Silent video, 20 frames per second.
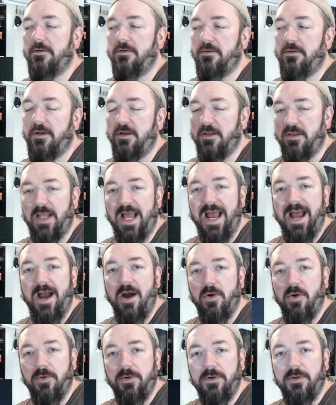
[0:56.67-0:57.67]

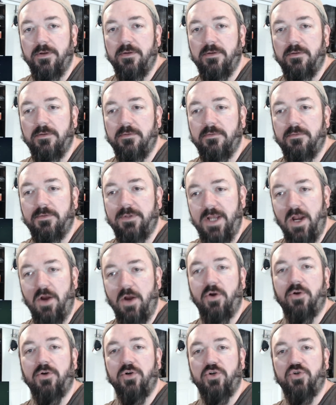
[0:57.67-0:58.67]
Cloud
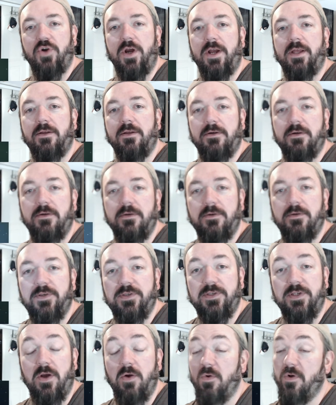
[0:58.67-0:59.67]
character trailer.
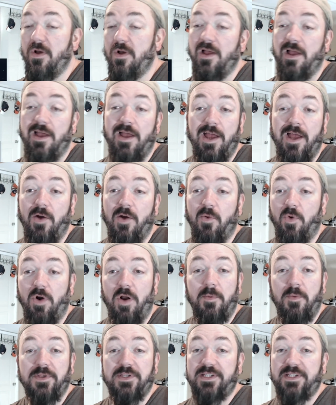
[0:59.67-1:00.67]
So we're
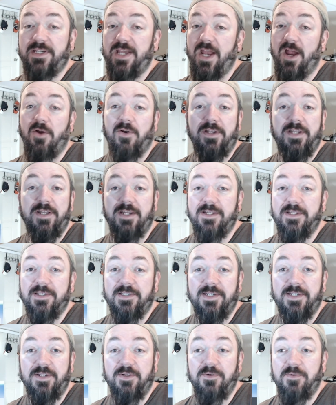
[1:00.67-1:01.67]
almost guaranteed to
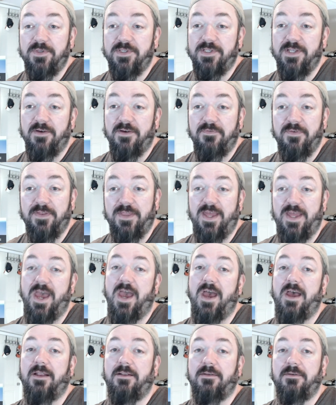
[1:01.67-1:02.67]
see new stuff in
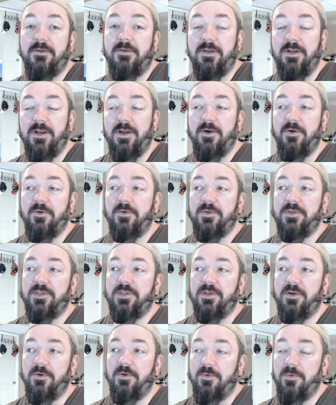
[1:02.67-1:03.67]
that, you know,
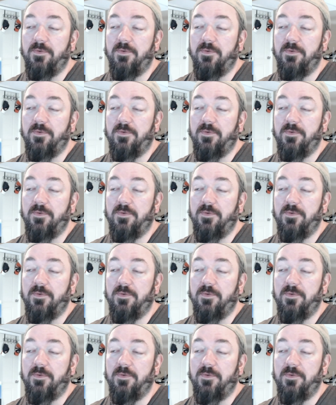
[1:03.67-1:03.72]
so